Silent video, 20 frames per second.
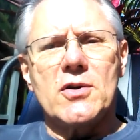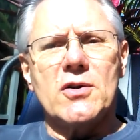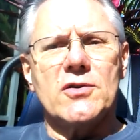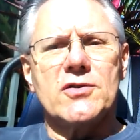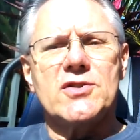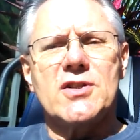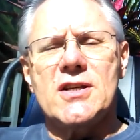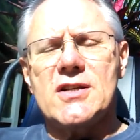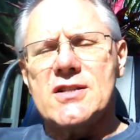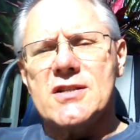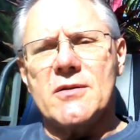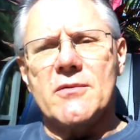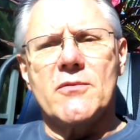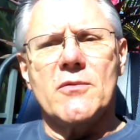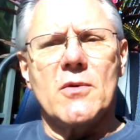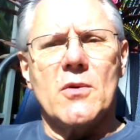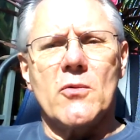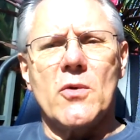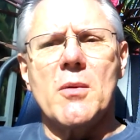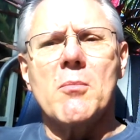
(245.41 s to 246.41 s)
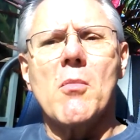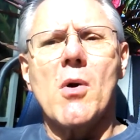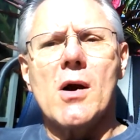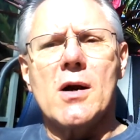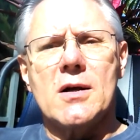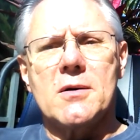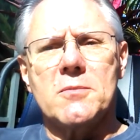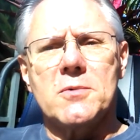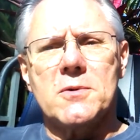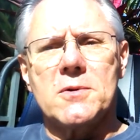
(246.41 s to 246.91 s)
You'll see some
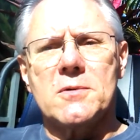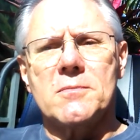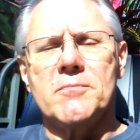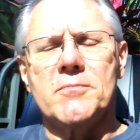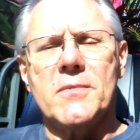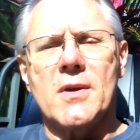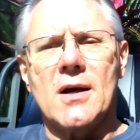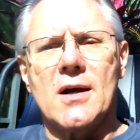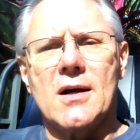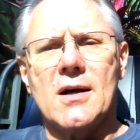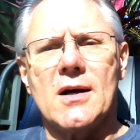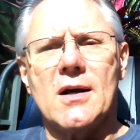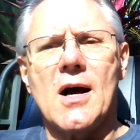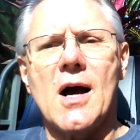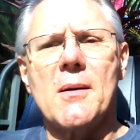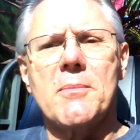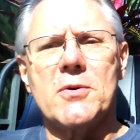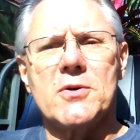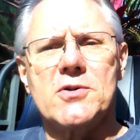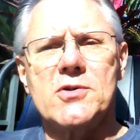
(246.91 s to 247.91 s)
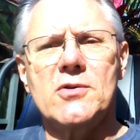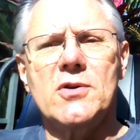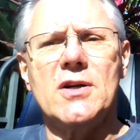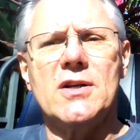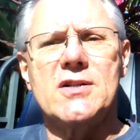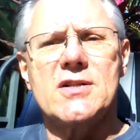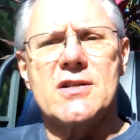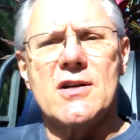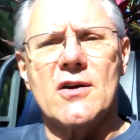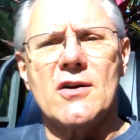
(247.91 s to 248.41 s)
remarkable
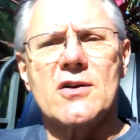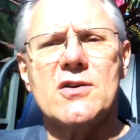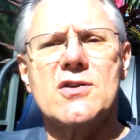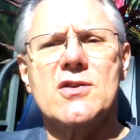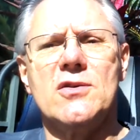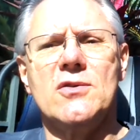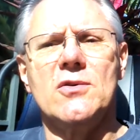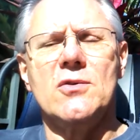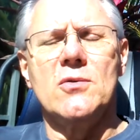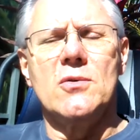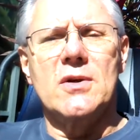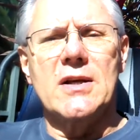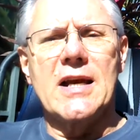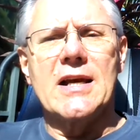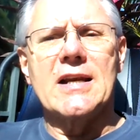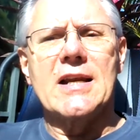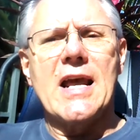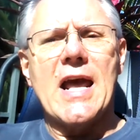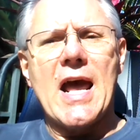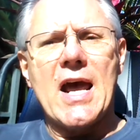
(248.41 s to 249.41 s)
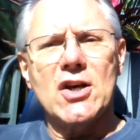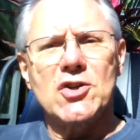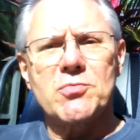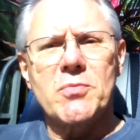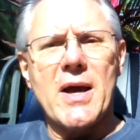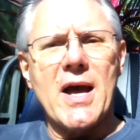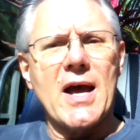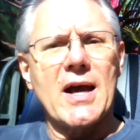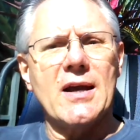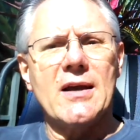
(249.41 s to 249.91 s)
opportunities there to get cash
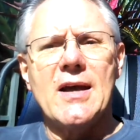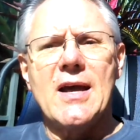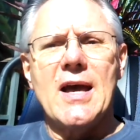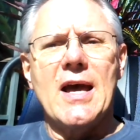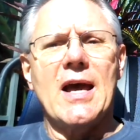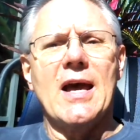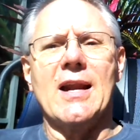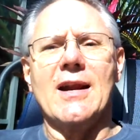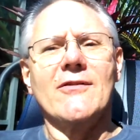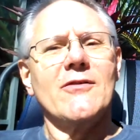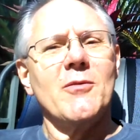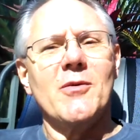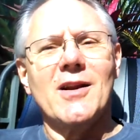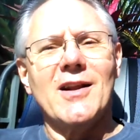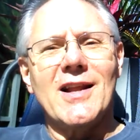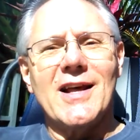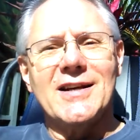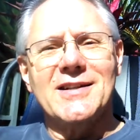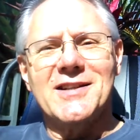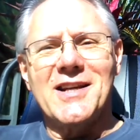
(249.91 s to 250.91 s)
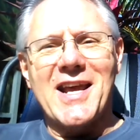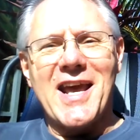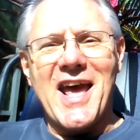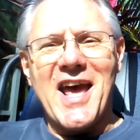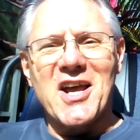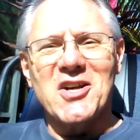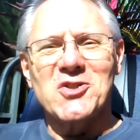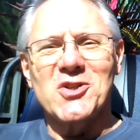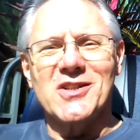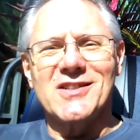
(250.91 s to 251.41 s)
back, and everybody likes cash.